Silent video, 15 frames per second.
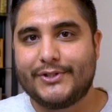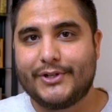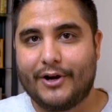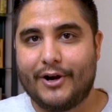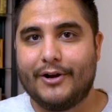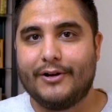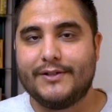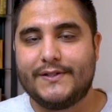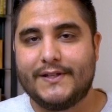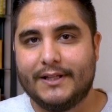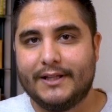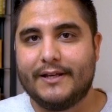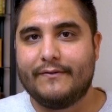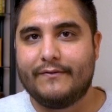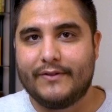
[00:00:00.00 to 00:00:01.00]
turn to
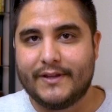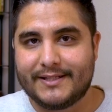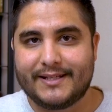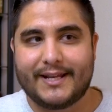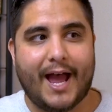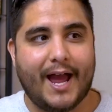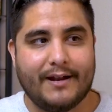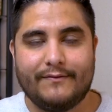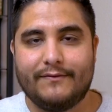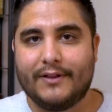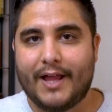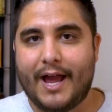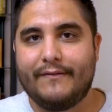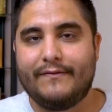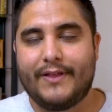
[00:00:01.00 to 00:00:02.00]
live this kind of
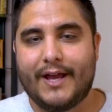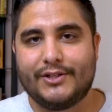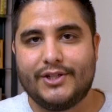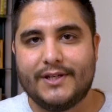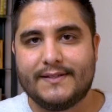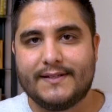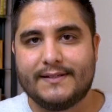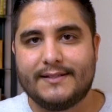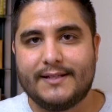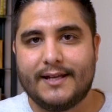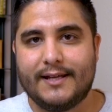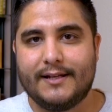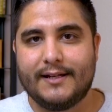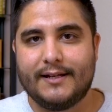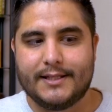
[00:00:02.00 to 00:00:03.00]
life that Jesus did.